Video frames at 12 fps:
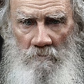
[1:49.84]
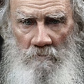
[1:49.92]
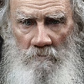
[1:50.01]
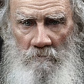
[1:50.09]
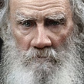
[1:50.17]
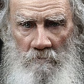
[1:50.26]

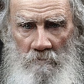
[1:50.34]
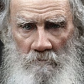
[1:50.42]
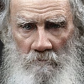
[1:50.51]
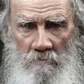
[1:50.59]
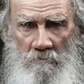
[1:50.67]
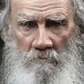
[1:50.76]

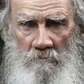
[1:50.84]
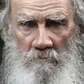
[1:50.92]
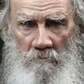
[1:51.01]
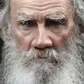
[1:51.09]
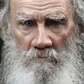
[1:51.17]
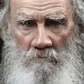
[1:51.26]

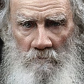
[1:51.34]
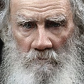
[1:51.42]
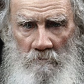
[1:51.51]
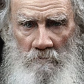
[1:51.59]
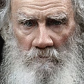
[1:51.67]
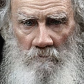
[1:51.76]

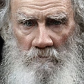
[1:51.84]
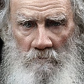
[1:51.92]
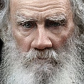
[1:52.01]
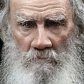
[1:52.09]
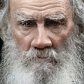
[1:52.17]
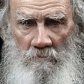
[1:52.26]

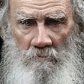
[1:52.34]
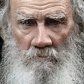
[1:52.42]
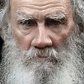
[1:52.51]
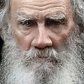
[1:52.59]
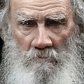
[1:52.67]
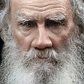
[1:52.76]
Nothing is said.